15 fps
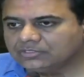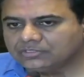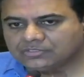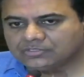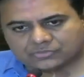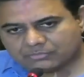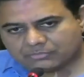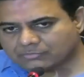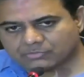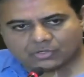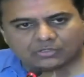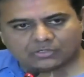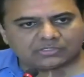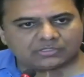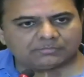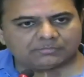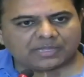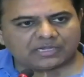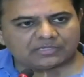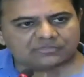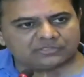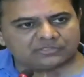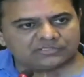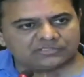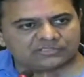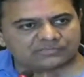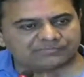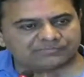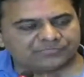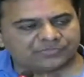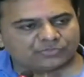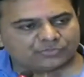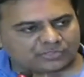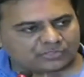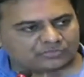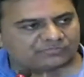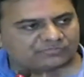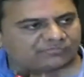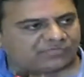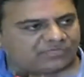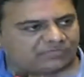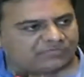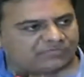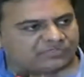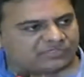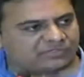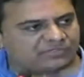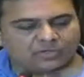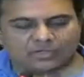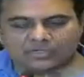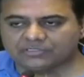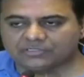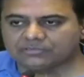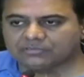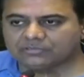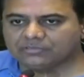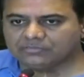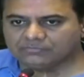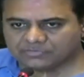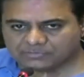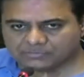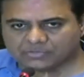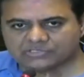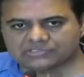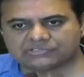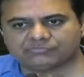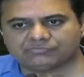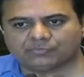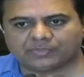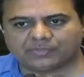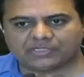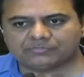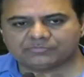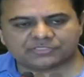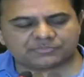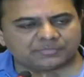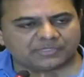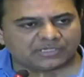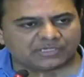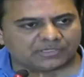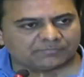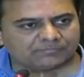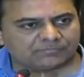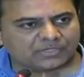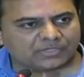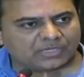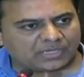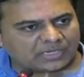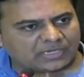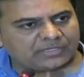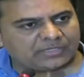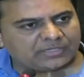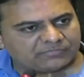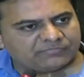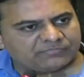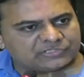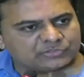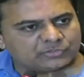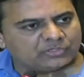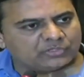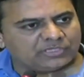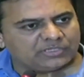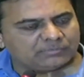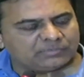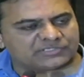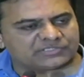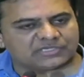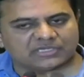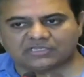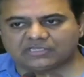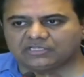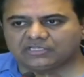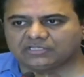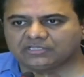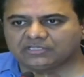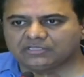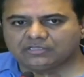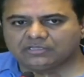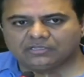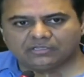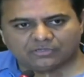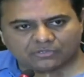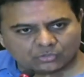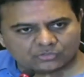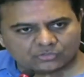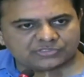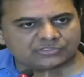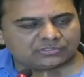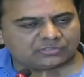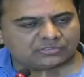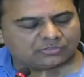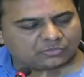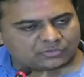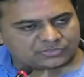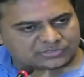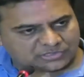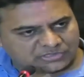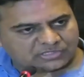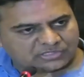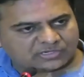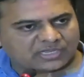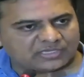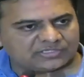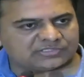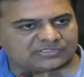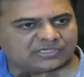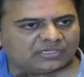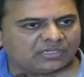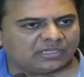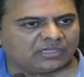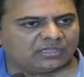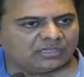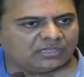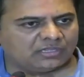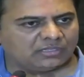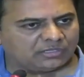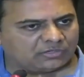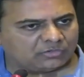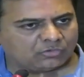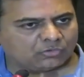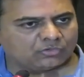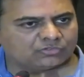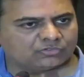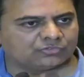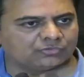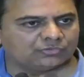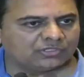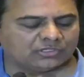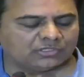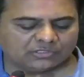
So we were not part of the list. 2015, we got in with a positive momentum just beginning. And we slowly but steadily rose in the ranks and, you know, rode through the,